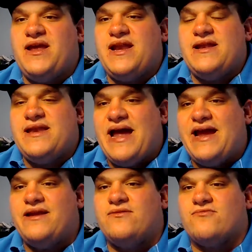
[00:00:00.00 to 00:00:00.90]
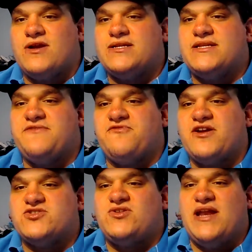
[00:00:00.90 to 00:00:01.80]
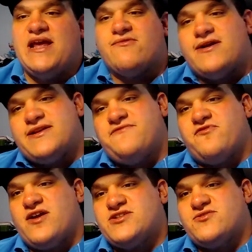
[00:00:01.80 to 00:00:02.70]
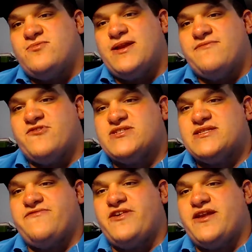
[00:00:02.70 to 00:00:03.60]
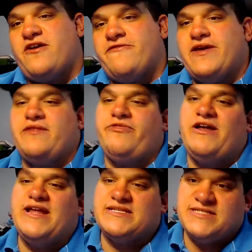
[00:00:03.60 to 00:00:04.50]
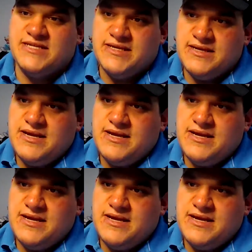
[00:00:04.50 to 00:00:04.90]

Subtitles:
in a 9-run differential, an 8-run differential win versus the Philadelphia Athletics.